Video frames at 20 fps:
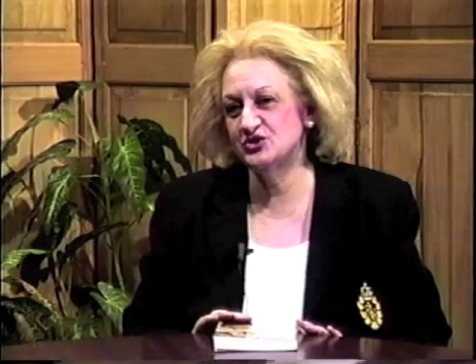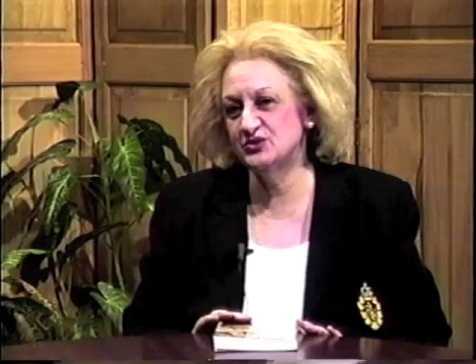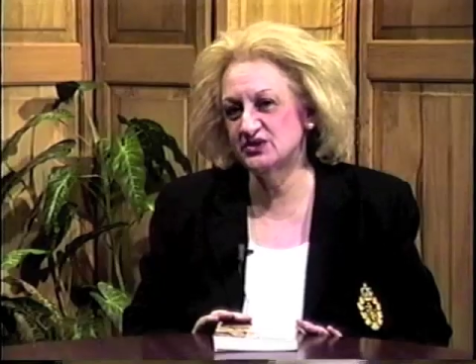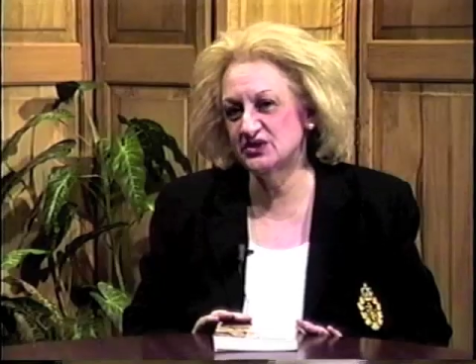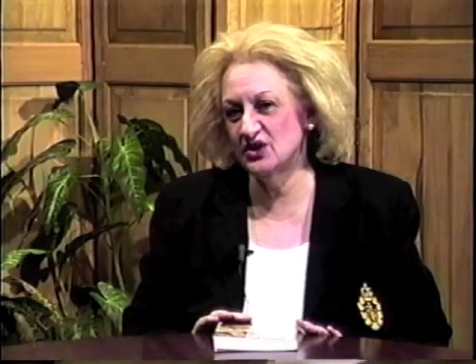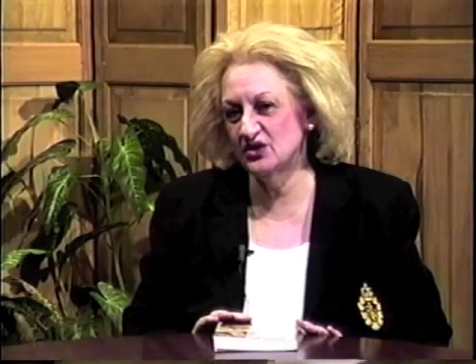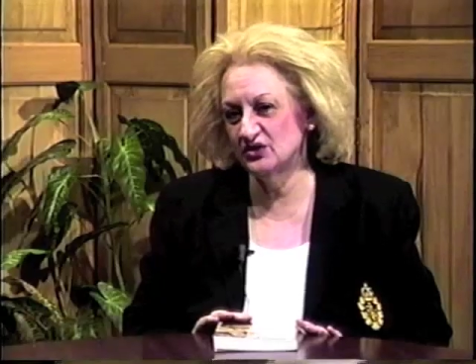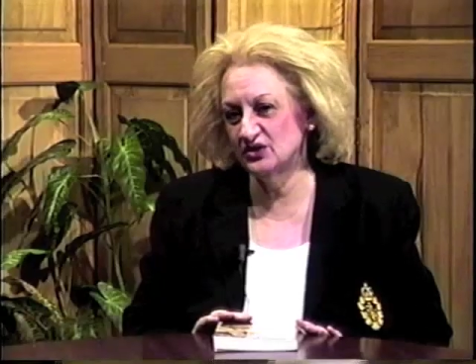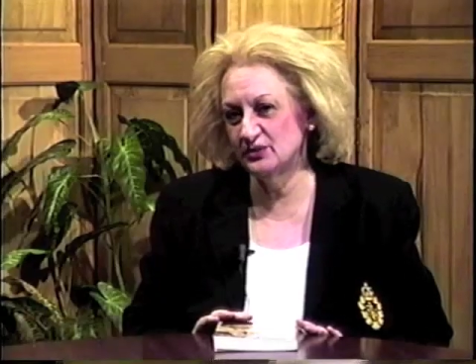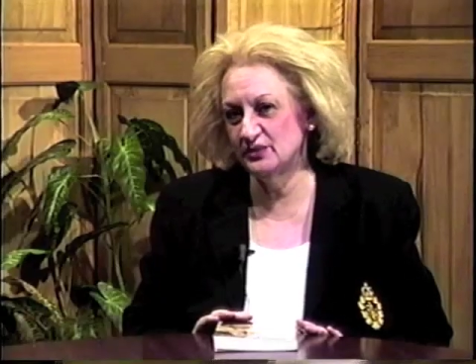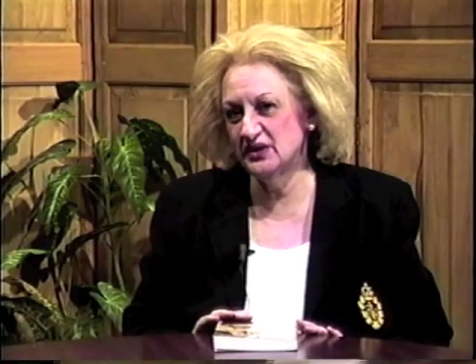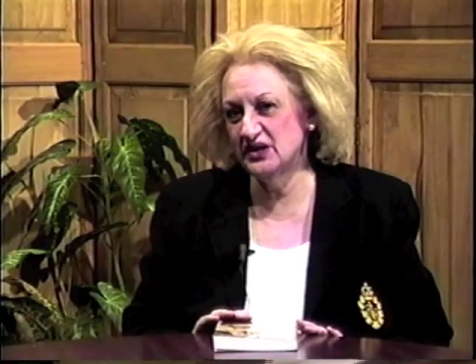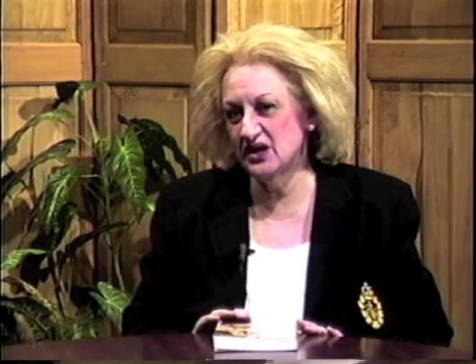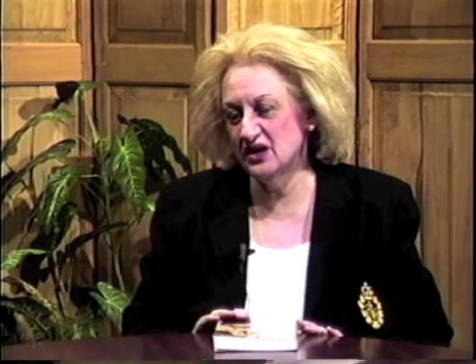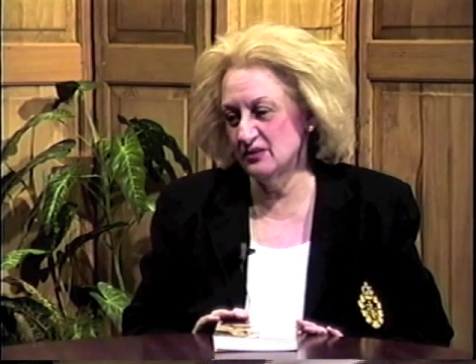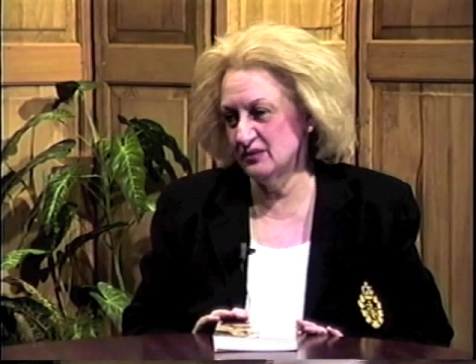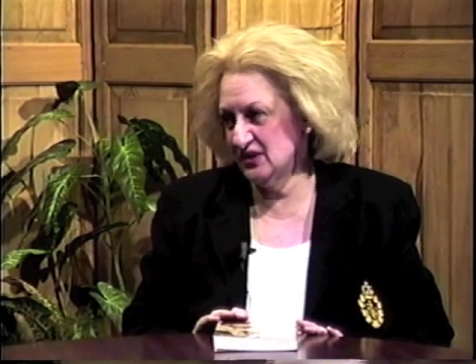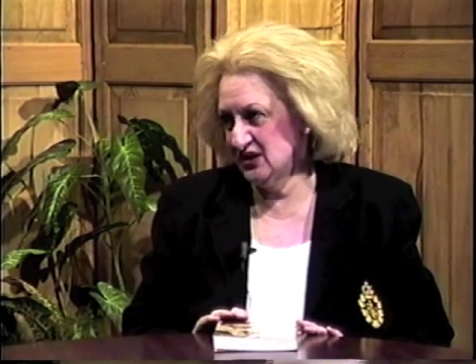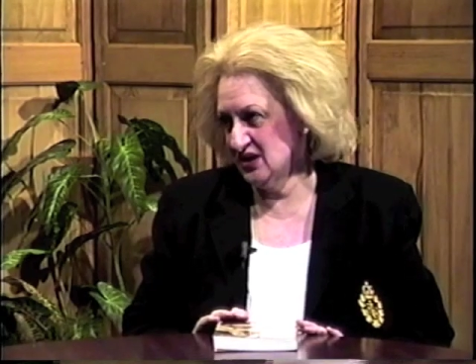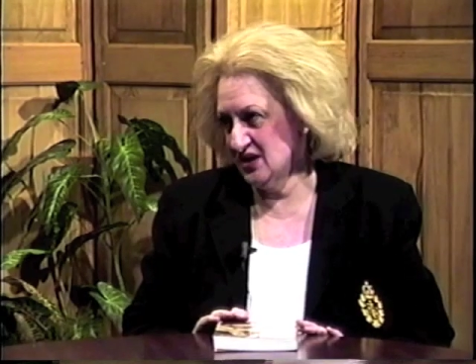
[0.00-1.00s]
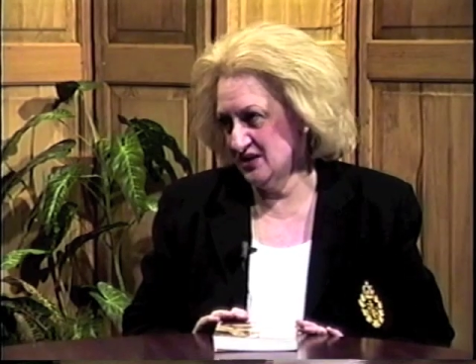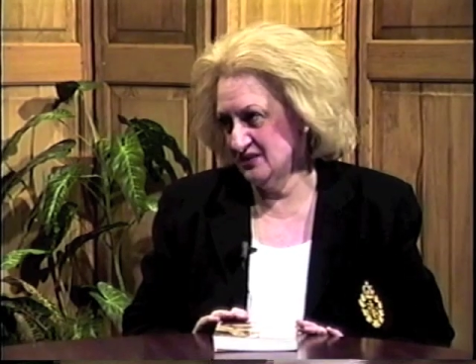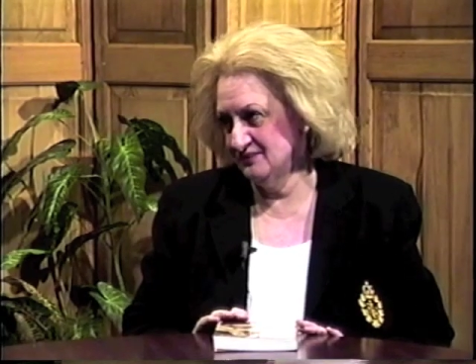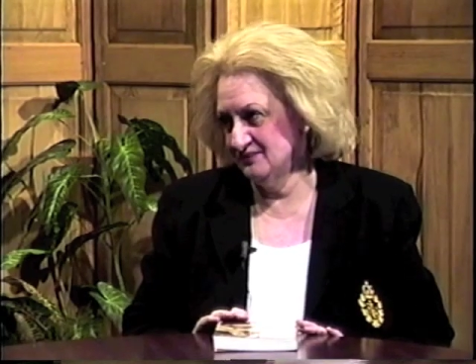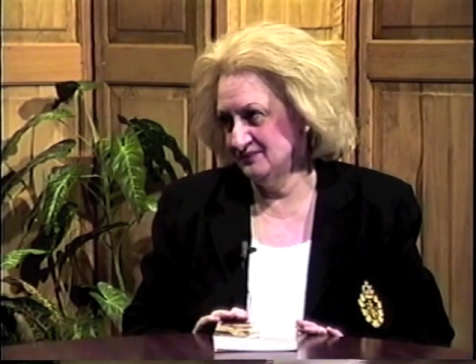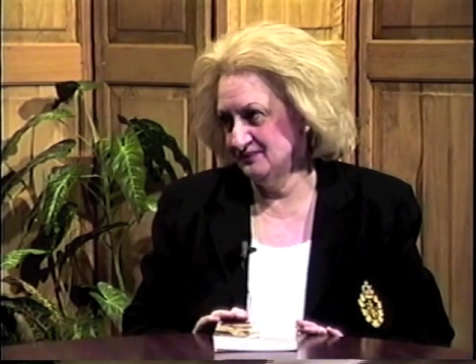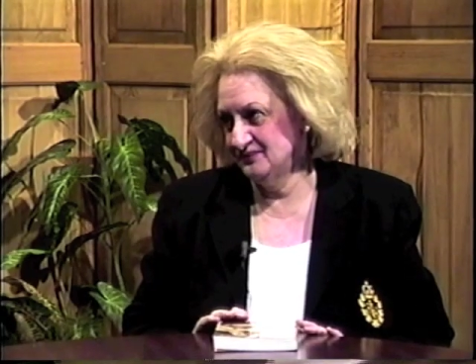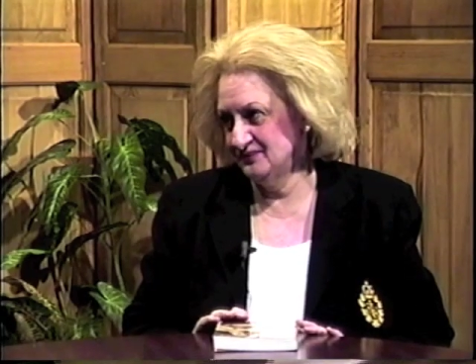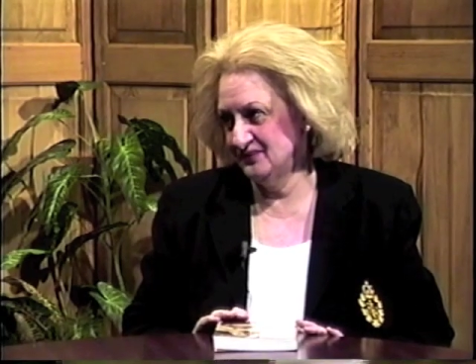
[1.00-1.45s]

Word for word: was going to become a nun